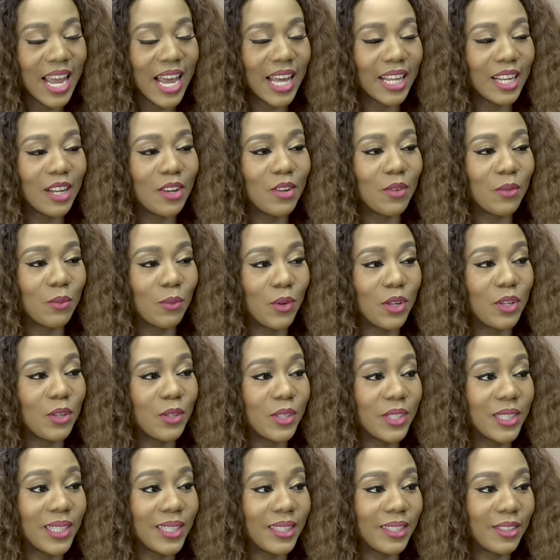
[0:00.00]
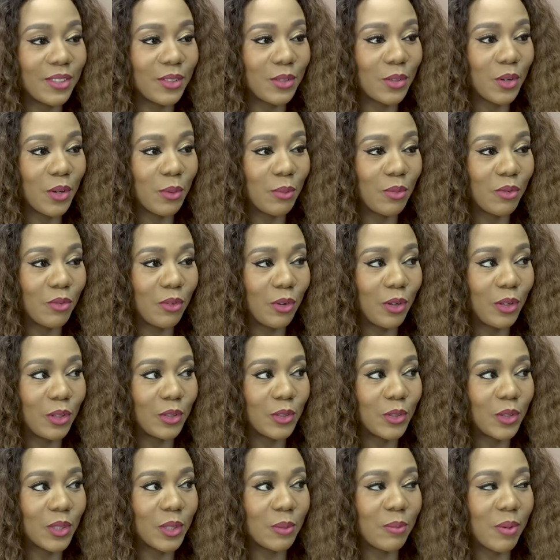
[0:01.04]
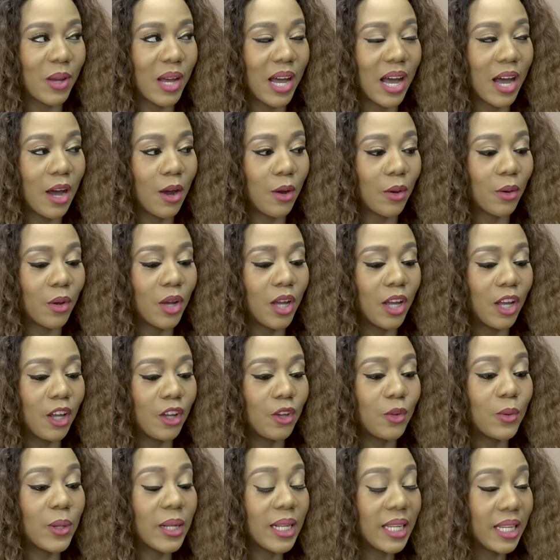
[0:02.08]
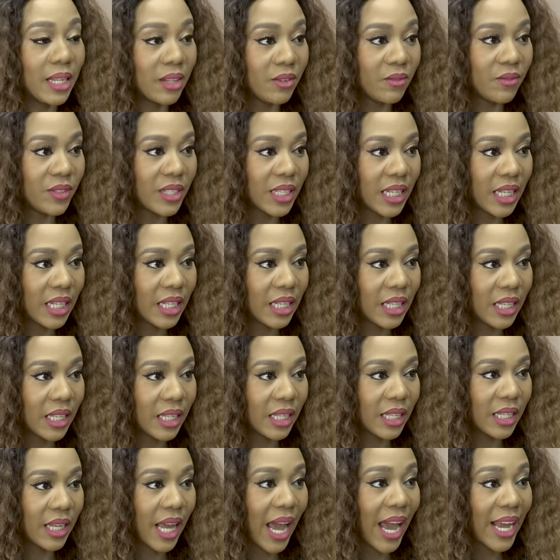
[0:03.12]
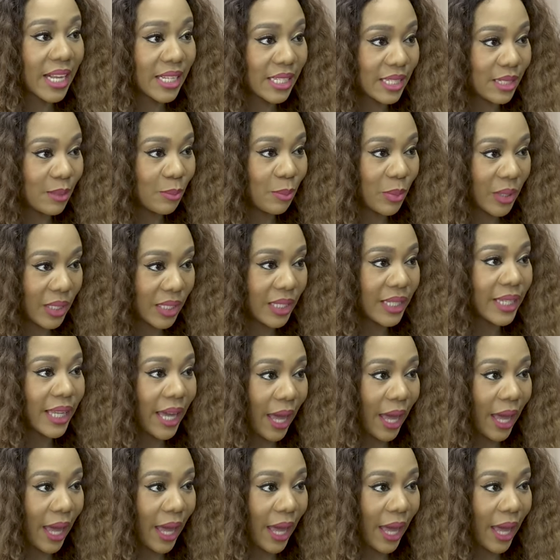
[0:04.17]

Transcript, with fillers: And then when you shared the story before, you talked about how you lived in the IDP